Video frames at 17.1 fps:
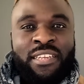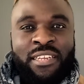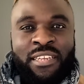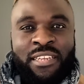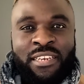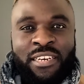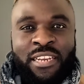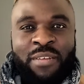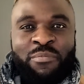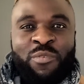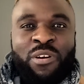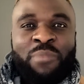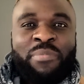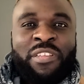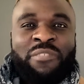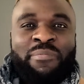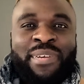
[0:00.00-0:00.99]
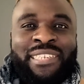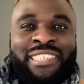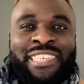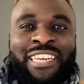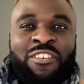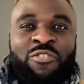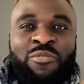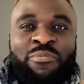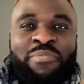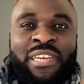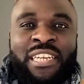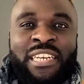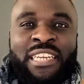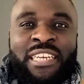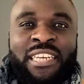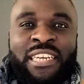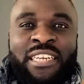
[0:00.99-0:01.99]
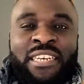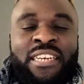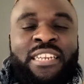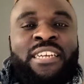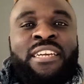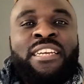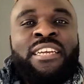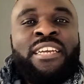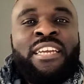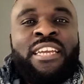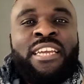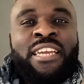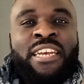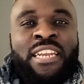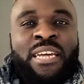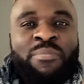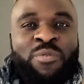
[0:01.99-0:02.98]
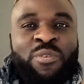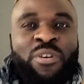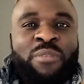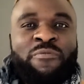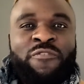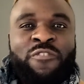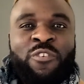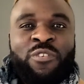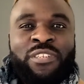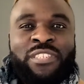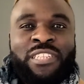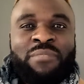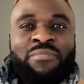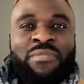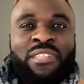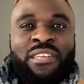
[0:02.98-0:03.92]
and I'm going to pass by Shandon Bell again and I'm going to float